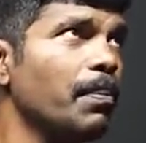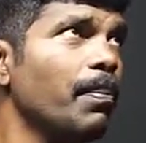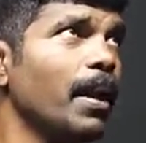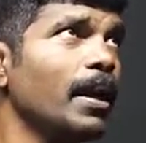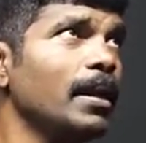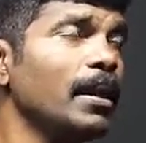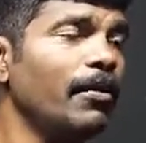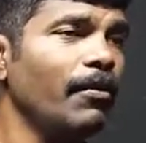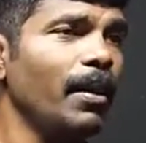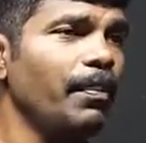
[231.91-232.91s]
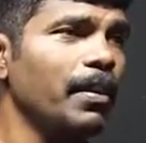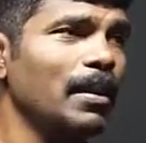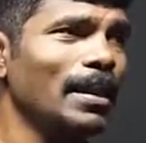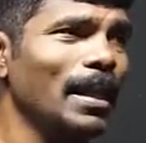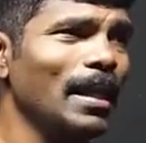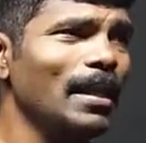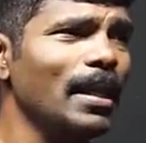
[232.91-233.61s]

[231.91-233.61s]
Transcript: by the vapor state,